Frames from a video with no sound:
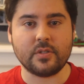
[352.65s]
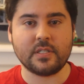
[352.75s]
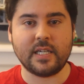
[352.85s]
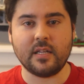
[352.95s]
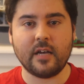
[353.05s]
or
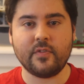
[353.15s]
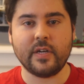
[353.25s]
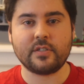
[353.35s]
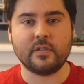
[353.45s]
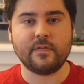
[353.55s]
sell off
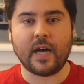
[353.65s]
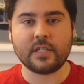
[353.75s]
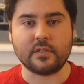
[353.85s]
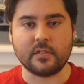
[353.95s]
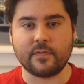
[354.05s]
your extra
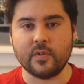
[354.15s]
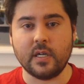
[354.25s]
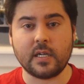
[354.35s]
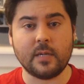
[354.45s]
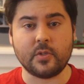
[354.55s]
fossils for
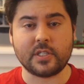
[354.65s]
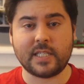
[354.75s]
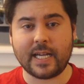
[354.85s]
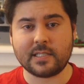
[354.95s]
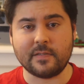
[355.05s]
a couple
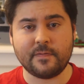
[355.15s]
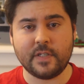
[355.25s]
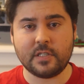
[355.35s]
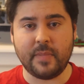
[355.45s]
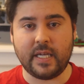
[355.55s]
stacks of
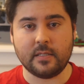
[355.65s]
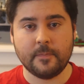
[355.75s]
fish bait.